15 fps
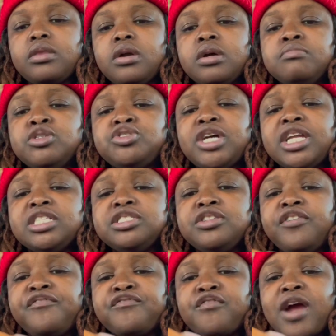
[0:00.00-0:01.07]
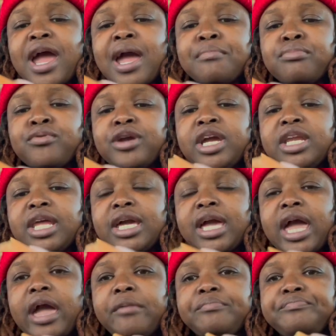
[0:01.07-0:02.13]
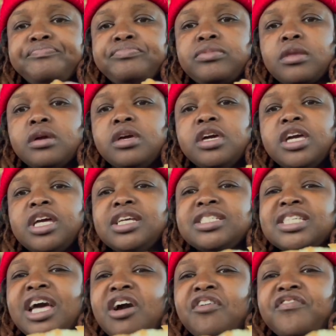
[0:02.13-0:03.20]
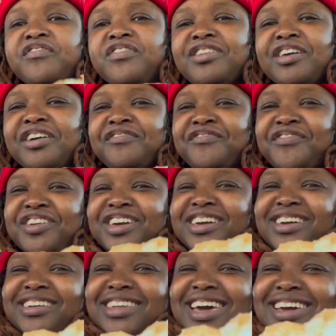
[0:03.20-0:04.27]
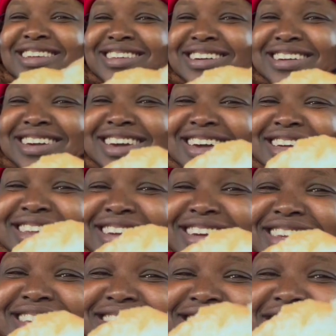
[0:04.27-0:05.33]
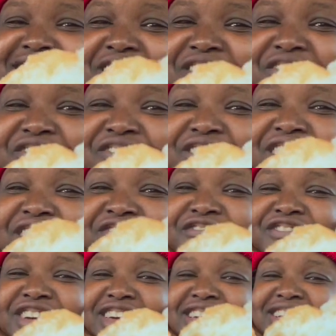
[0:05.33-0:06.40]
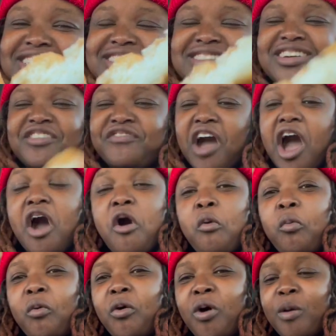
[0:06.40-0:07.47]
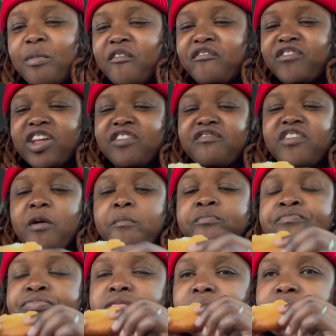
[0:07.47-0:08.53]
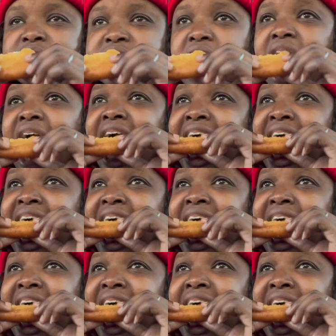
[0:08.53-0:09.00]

We try this little fried bread they got. It's all fluffy. Like, look at it. It's all fluffy and stuff. All warm and fluffy. Let me see.